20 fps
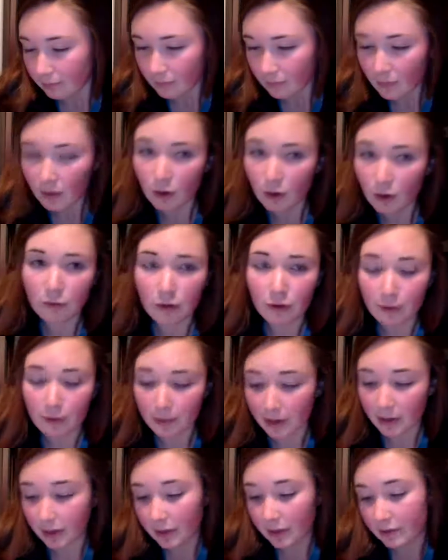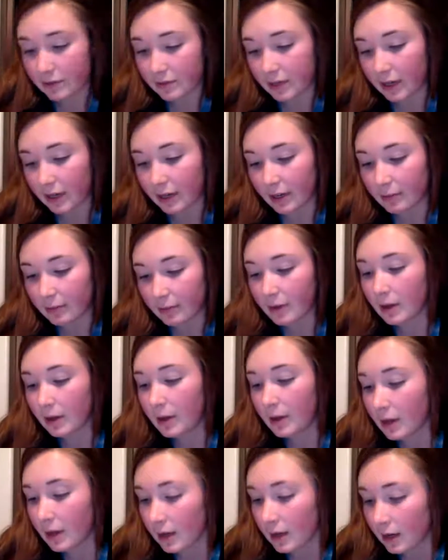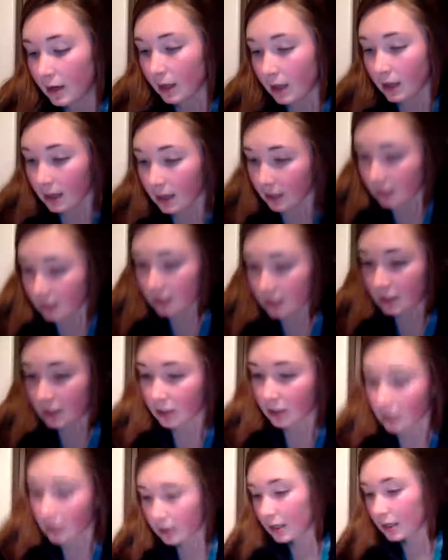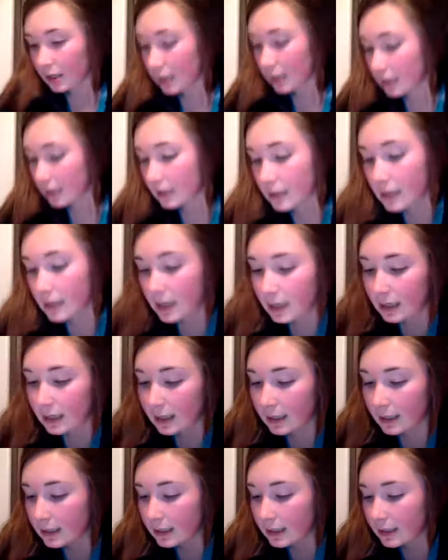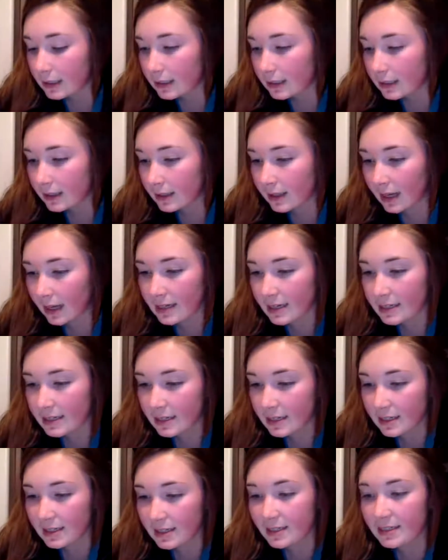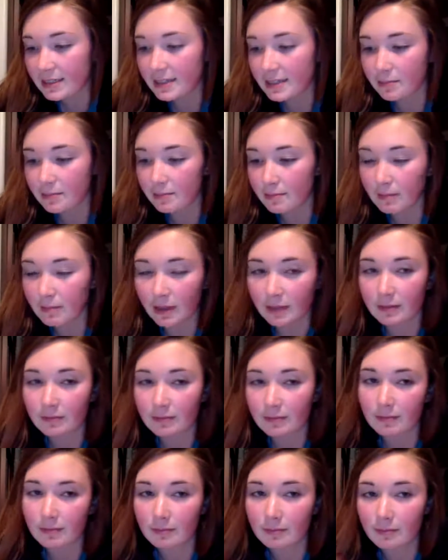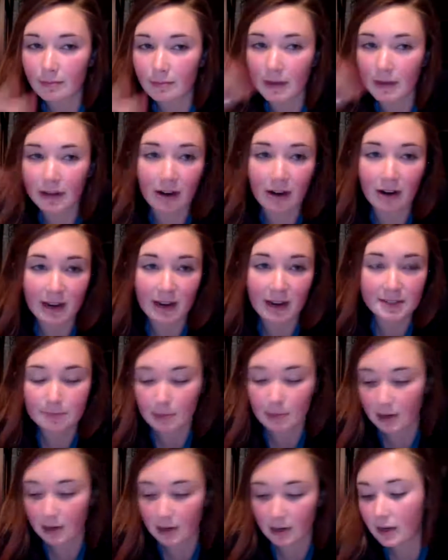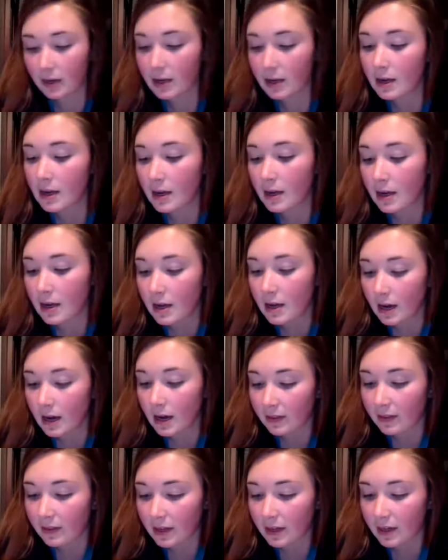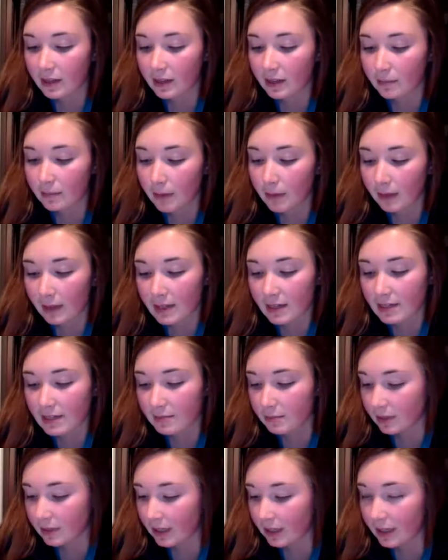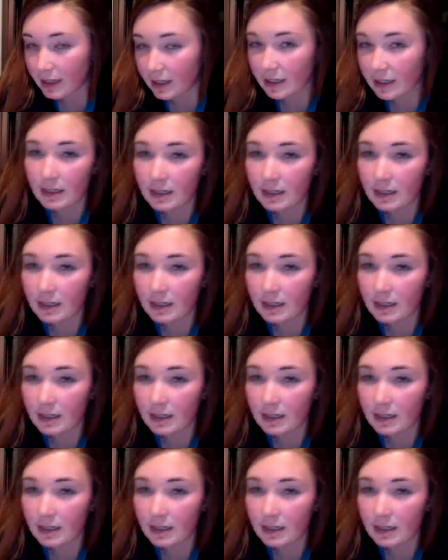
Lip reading: over a period of time. So that is my grasp on it. And then my lesson plan